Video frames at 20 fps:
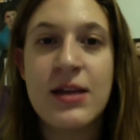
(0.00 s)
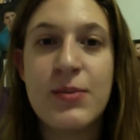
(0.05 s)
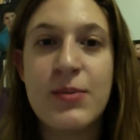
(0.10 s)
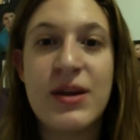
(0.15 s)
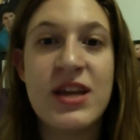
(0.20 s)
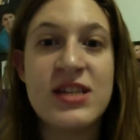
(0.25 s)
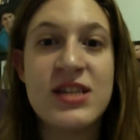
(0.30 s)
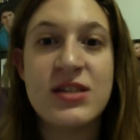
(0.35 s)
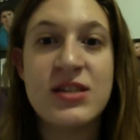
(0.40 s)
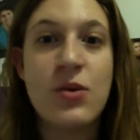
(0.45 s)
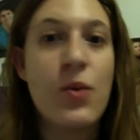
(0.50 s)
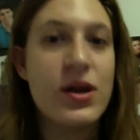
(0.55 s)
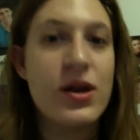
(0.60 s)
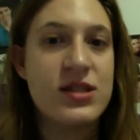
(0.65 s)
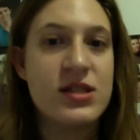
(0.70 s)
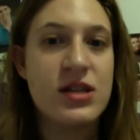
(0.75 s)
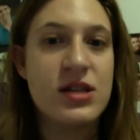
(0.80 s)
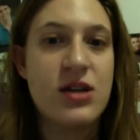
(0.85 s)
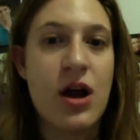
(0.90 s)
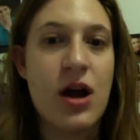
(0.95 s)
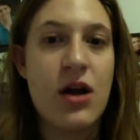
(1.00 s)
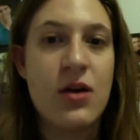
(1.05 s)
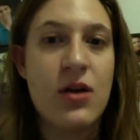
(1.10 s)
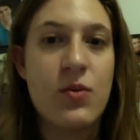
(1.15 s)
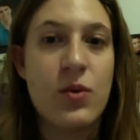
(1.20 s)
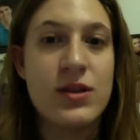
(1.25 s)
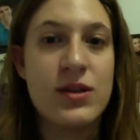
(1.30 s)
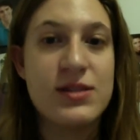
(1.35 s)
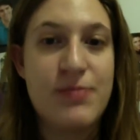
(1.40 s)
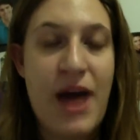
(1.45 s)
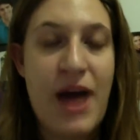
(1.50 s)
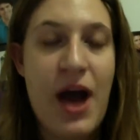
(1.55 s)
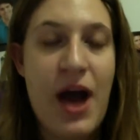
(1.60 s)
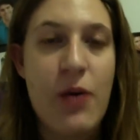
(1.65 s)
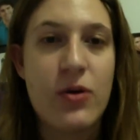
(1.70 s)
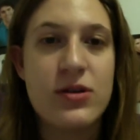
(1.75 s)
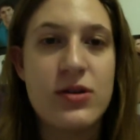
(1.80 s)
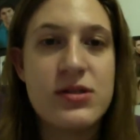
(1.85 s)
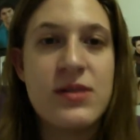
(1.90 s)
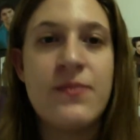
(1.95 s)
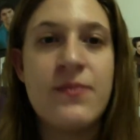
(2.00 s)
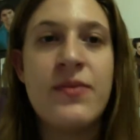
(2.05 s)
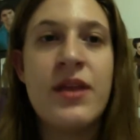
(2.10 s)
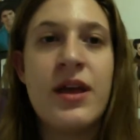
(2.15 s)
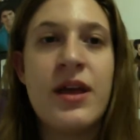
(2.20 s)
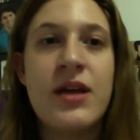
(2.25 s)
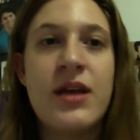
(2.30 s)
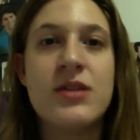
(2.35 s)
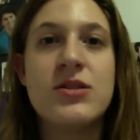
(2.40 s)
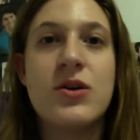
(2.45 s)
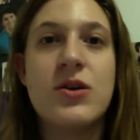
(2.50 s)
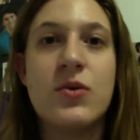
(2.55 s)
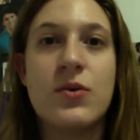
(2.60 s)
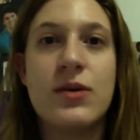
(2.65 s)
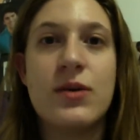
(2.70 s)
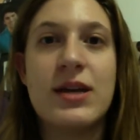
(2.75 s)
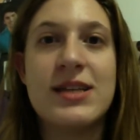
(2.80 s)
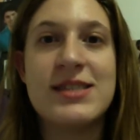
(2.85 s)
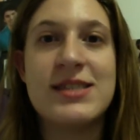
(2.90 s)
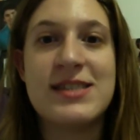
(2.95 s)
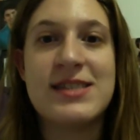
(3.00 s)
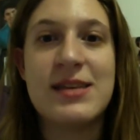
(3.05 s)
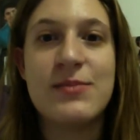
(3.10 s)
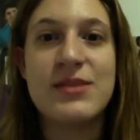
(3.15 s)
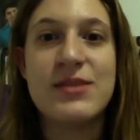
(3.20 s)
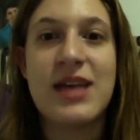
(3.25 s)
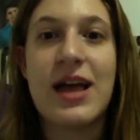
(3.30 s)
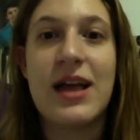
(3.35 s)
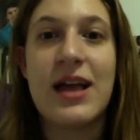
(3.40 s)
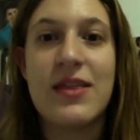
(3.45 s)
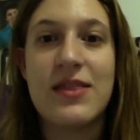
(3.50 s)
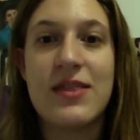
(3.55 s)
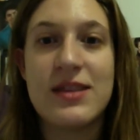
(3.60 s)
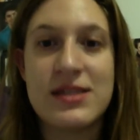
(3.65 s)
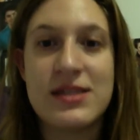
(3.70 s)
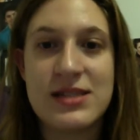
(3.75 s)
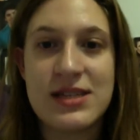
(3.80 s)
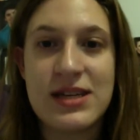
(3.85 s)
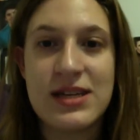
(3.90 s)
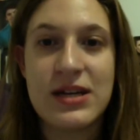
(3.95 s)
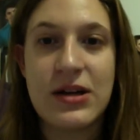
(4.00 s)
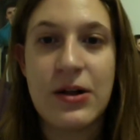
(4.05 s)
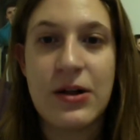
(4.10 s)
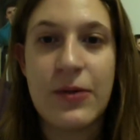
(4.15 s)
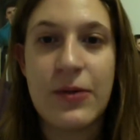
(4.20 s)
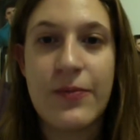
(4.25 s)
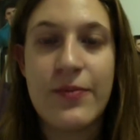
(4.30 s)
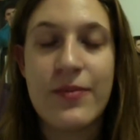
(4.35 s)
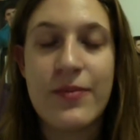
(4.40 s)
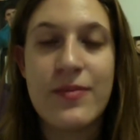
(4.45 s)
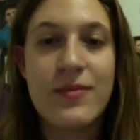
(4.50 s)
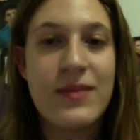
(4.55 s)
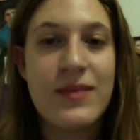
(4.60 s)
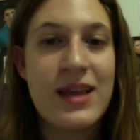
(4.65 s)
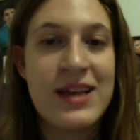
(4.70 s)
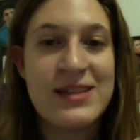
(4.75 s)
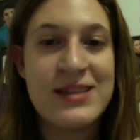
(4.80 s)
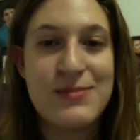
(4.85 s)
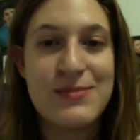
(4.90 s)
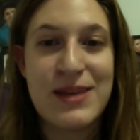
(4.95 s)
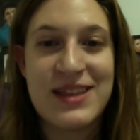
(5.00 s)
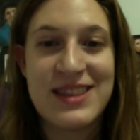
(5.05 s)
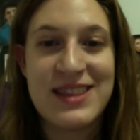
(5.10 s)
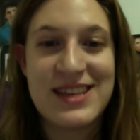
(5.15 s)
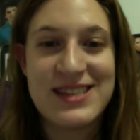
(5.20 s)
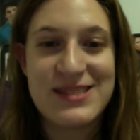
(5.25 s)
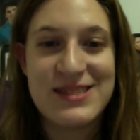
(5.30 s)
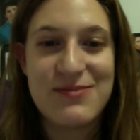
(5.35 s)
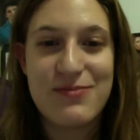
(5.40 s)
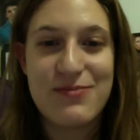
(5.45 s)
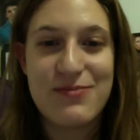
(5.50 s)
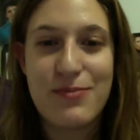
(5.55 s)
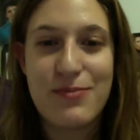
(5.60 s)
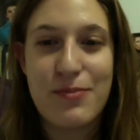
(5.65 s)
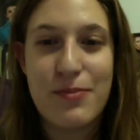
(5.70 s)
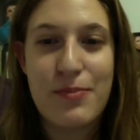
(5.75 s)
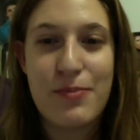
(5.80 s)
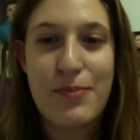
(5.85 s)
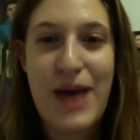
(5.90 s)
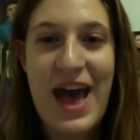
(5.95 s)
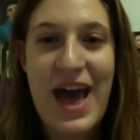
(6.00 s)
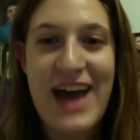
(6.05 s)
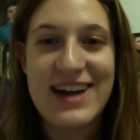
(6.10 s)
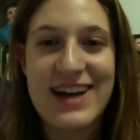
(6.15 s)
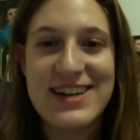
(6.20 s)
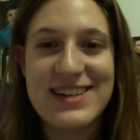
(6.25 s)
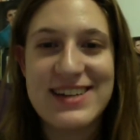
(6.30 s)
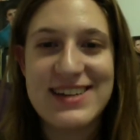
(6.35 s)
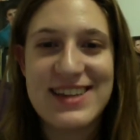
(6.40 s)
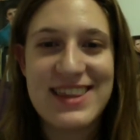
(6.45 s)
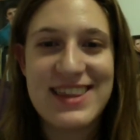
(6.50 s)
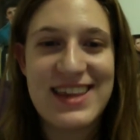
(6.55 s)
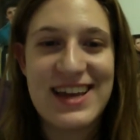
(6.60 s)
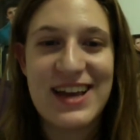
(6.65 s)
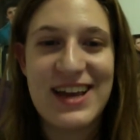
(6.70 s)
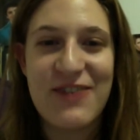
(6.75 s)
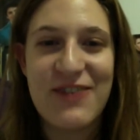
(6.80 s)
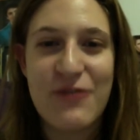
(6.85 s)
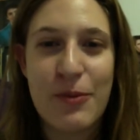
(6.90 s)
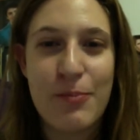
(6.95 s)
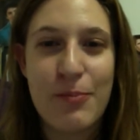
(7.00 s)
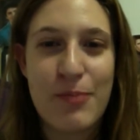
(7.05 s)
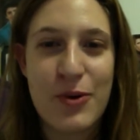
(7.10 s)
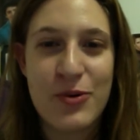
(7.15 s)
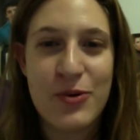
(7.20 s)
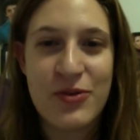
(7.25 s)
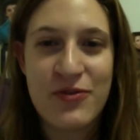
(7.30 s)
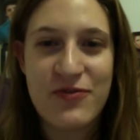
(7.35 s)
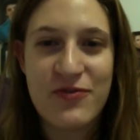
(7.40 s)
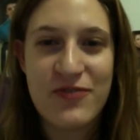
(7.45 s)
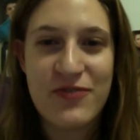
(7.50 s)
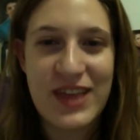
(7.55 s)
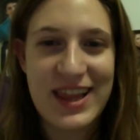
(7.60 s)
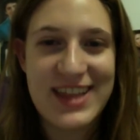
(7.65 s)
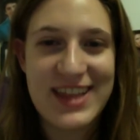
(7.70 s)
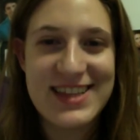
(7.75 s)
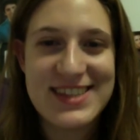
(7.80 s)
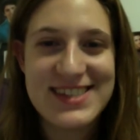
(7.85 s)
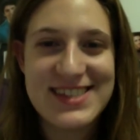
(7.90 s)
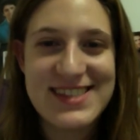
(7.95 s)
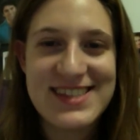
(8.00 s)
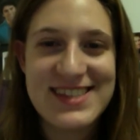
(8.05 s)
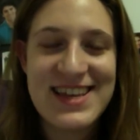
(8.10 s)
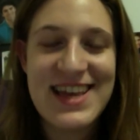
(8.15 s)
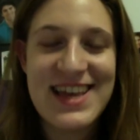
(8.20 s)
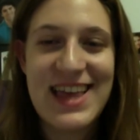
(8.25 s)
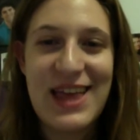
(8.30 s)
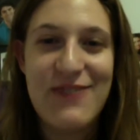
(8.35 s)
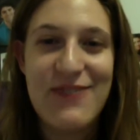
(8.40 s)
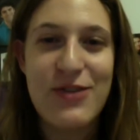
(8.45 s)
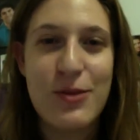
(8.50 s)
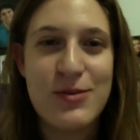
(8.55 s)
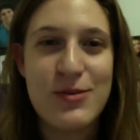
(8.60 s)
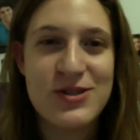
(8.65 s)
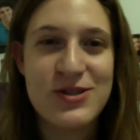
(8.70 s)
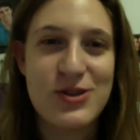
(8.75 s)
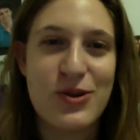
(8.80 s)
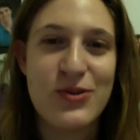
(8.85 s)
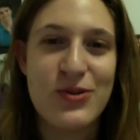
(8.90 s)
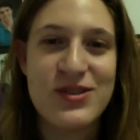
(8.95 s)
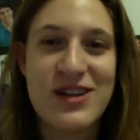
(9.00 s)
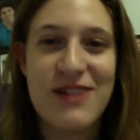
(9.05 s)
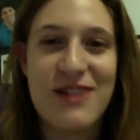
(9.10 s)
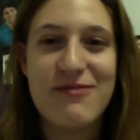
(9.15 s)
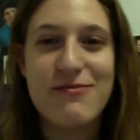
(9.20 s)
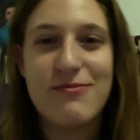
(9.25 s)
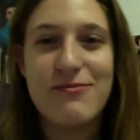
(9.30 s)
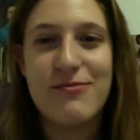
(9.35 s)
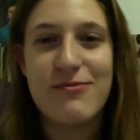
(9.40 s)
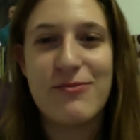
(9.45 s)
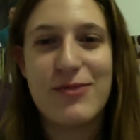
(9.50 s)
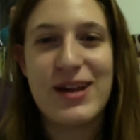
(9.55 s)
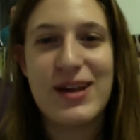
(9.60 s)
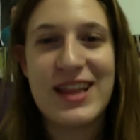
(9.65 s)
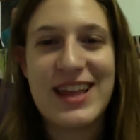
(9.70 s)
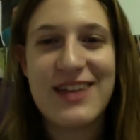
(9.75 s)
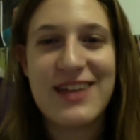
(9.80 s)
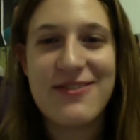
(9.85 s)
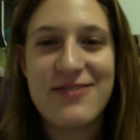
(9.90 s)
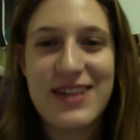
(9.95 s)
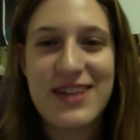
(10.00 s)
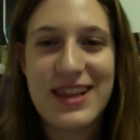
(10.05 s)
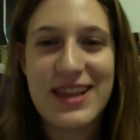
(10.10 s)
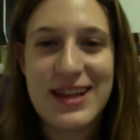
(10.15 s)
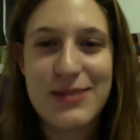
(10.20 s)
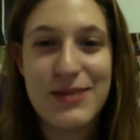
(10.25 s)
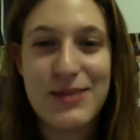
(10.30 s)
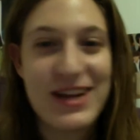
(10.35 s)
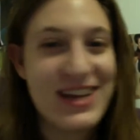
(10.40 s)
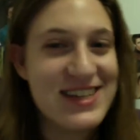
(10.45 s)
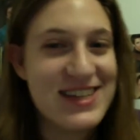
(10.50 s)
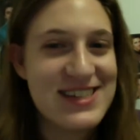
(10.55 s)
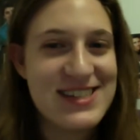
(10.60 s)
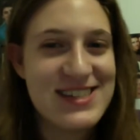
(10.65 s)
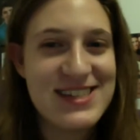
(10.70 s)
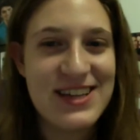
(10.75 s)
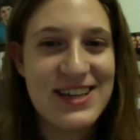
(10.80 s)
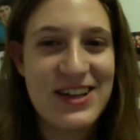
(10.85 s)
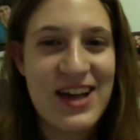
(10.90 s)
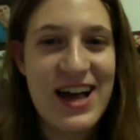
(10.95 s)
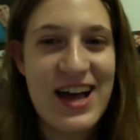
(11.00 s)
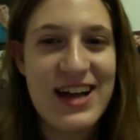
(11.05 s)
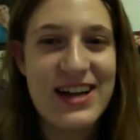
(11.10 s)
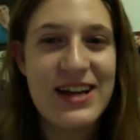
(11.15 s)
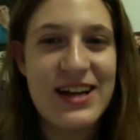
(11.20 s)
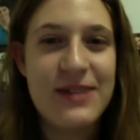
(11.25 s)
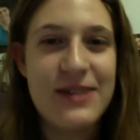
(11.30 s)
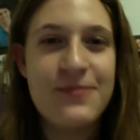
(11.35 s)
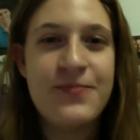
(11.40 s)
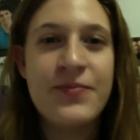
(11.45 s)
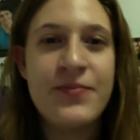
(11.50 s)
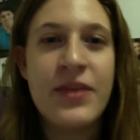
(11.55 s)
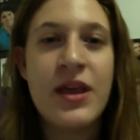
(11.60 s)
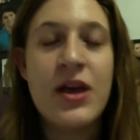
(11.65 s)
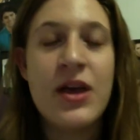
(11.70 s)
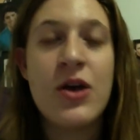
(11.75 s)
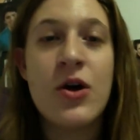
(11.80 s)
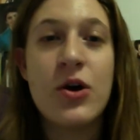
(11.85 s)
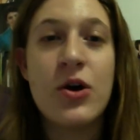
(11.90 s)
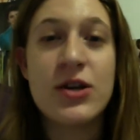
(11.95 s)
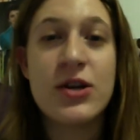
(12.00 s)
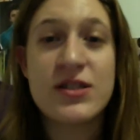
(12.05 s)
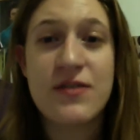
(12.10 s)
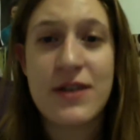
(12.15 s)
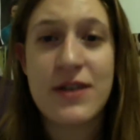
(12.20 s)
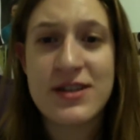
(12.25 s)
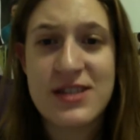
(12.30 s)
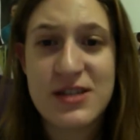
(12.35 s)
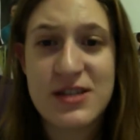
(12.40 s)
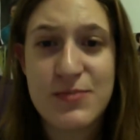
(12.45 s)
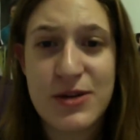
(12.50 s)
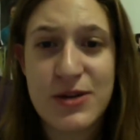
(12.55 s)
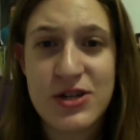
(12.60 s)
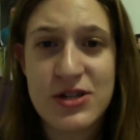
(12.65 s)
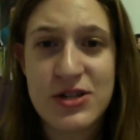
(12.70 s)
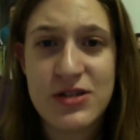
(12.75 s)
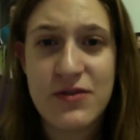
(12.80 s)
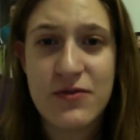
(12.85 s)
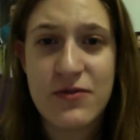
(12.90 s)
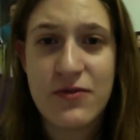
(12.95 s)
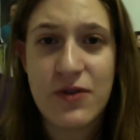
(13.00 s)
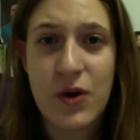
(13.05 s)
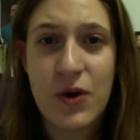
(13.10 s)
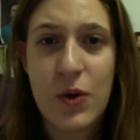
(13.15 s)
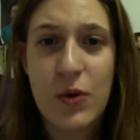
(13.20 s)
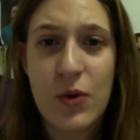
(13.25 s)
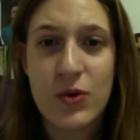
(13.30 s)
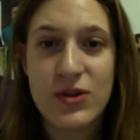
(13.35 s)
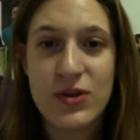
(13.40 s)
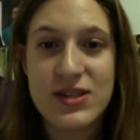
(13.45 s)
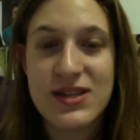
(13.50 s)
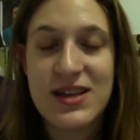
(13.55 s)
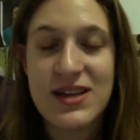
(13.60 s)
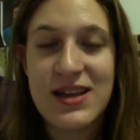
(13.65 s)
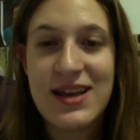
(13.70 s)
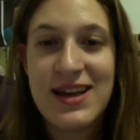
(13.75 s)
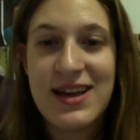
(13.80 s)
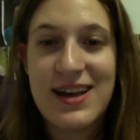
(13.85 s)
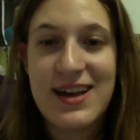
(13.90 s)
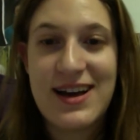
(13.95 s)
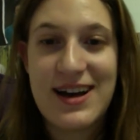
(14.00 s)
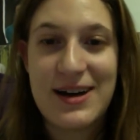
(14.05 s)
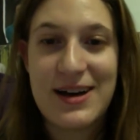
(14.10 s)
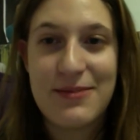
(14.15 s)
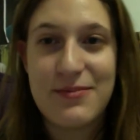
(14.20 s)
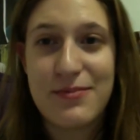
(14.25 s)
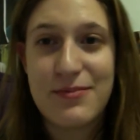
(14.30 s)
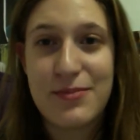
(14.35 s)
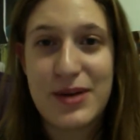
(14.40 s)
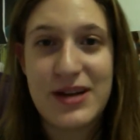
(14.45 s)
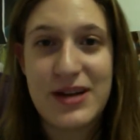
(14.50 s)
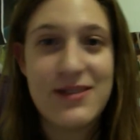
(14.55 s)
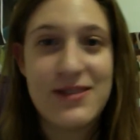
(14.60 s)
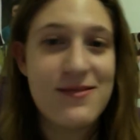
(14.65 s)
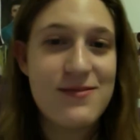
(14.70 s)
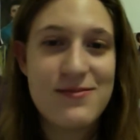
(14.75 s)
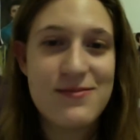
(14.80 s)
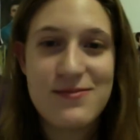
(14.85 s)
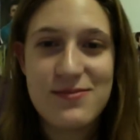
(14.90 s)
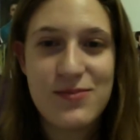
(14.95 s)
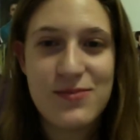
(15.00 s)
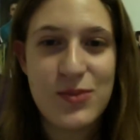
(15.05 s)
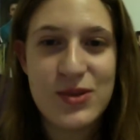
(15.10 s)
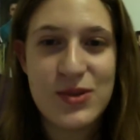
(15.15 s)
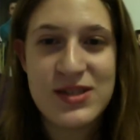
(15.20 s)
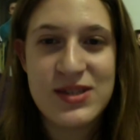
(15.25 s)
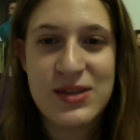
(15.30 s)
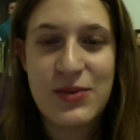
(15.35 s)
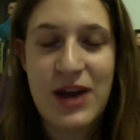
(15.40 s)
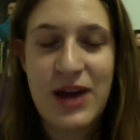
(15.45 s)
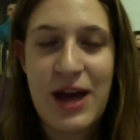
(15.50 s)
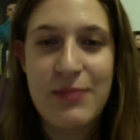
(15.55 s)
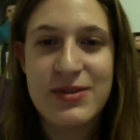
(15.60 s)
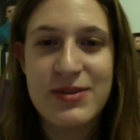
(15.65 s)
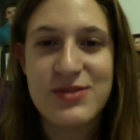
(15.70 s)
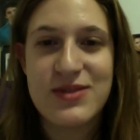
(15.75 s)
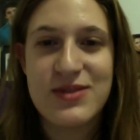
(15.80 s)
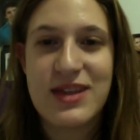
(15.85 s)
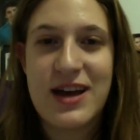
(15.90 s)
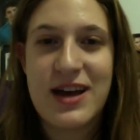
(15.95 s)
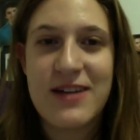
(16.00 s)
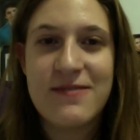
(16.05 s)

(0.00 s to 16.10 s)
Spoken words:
But he still wants the Dark One's powers. So it seems like this deal has made this bad thing for both villains, even though Mr. Gold's not really a villain, but he is still kinda. Hook's very suspicious of Gold, but we'll see what happens with that.